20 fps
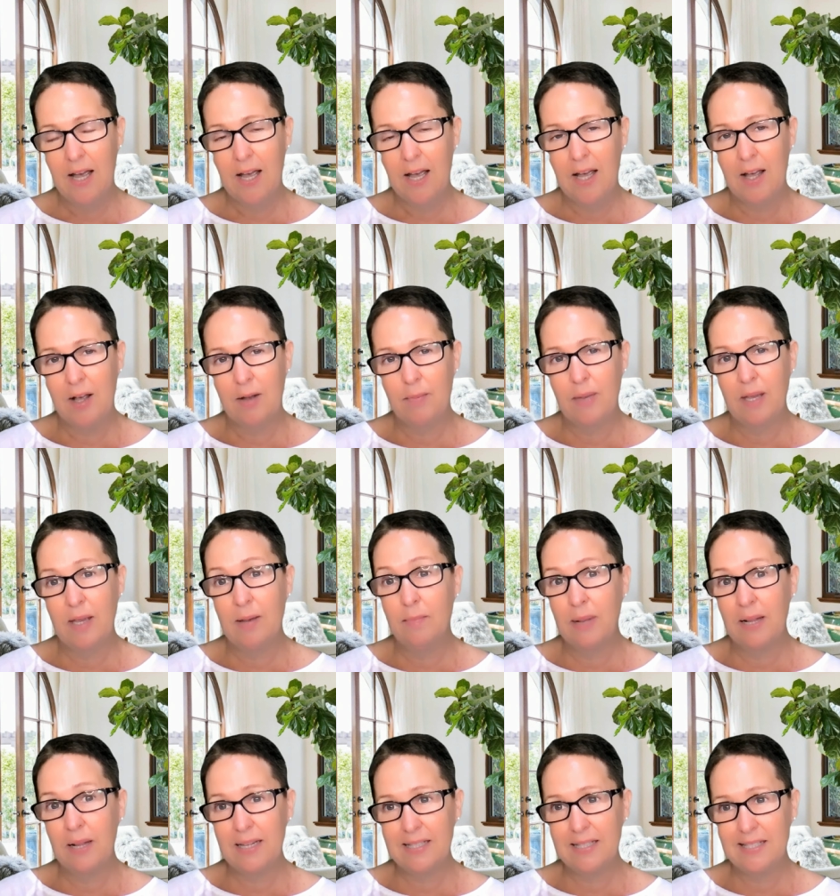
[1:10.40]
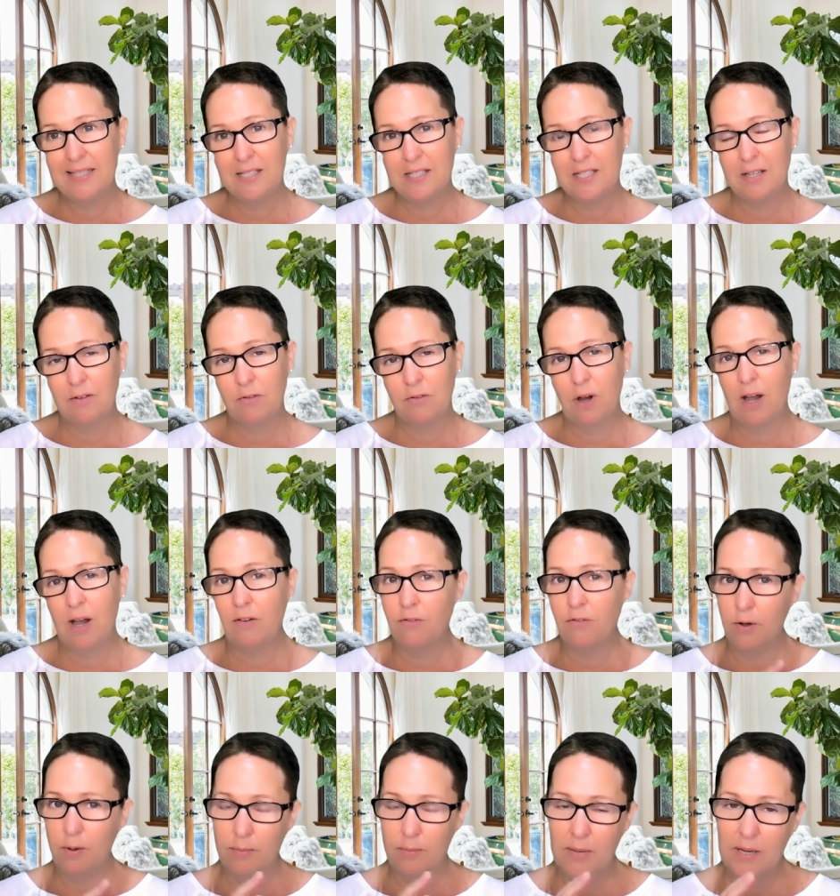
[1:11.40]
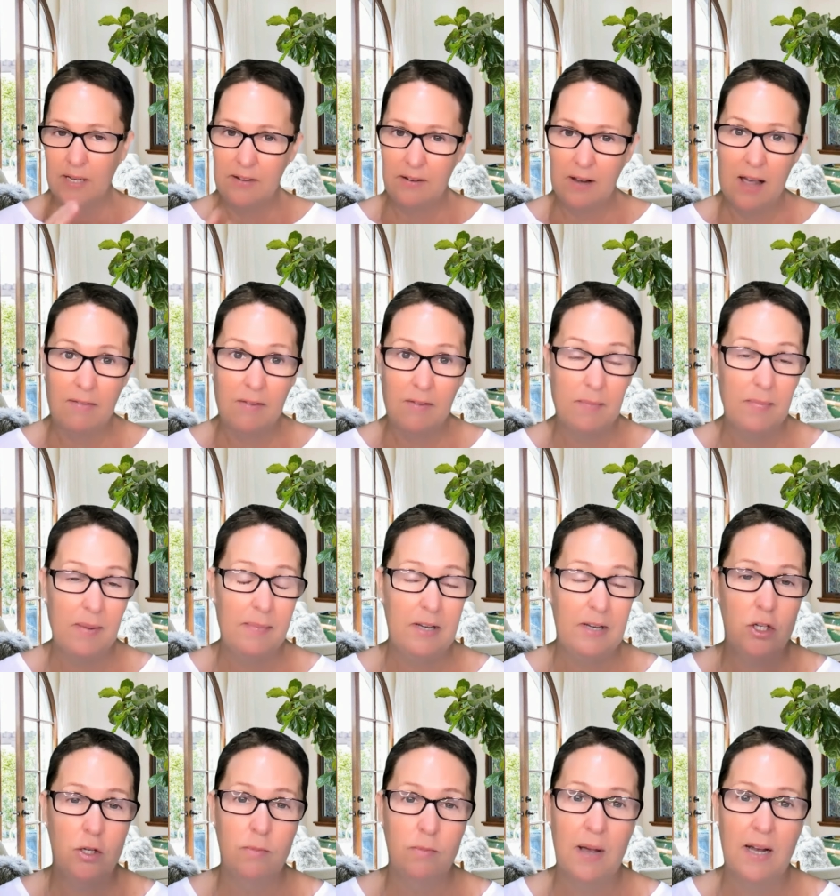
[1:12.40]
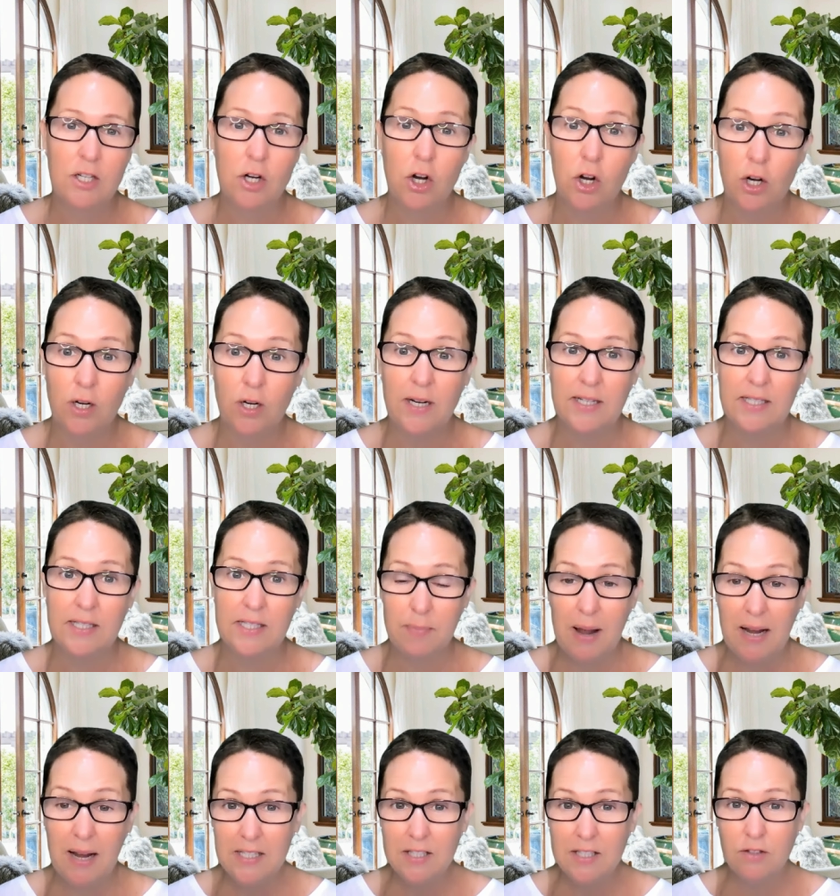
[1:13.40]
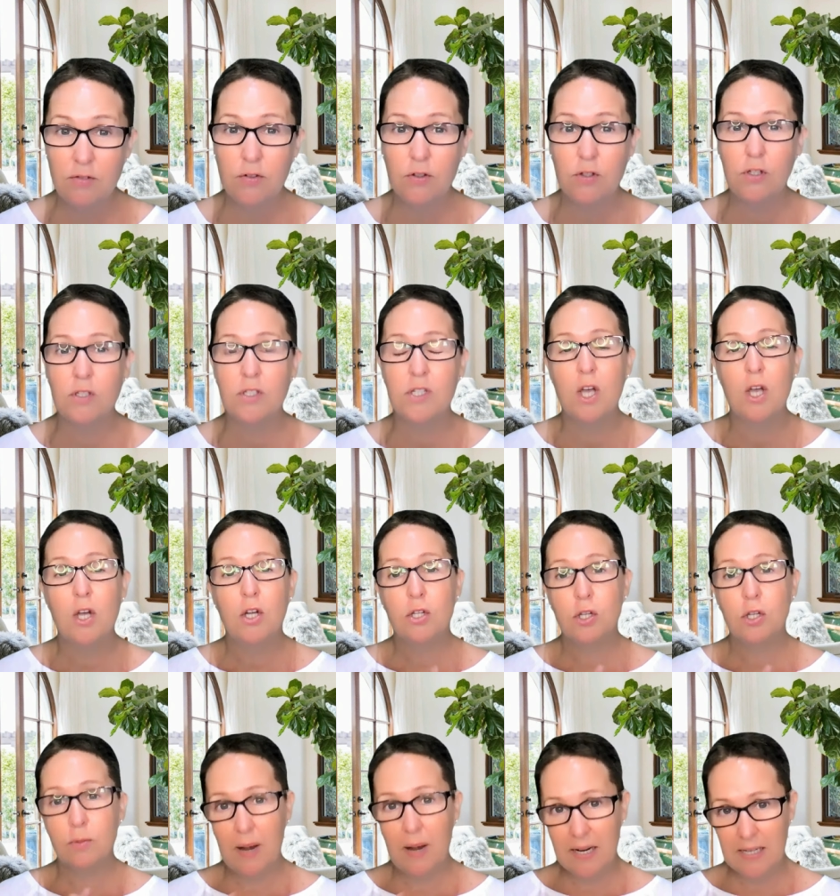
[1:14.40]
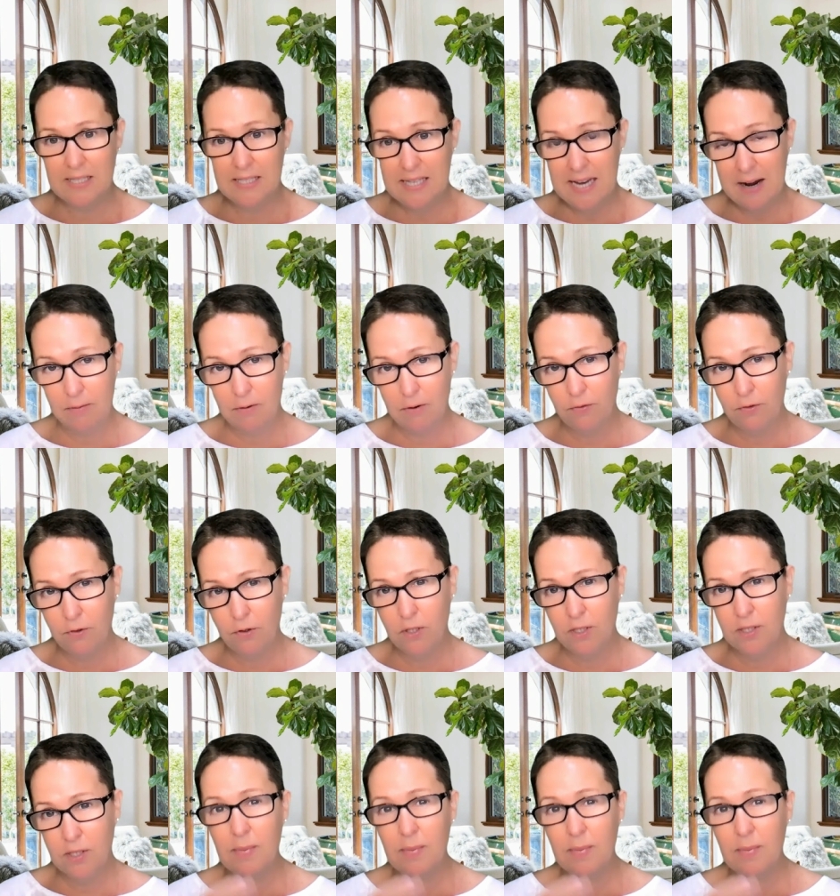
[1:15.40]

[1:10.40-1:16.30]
imbalances that are from it having maybe too much hot and spicy foods, too much sour foods.